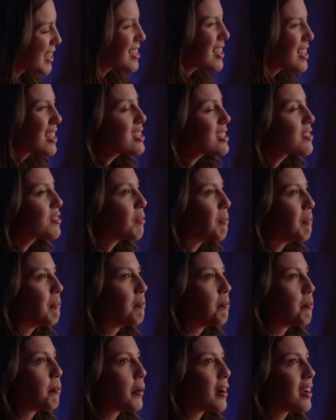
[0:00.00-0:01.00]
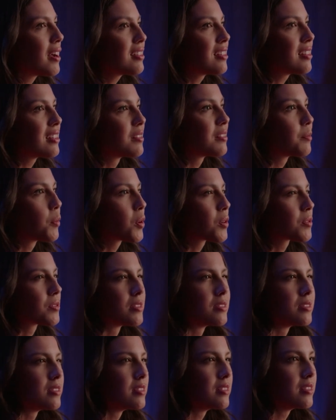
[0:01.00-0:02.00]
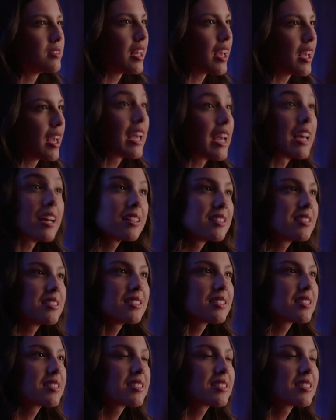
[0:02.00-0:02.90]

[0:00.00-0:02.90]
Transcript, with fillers: less of a but and more of an and.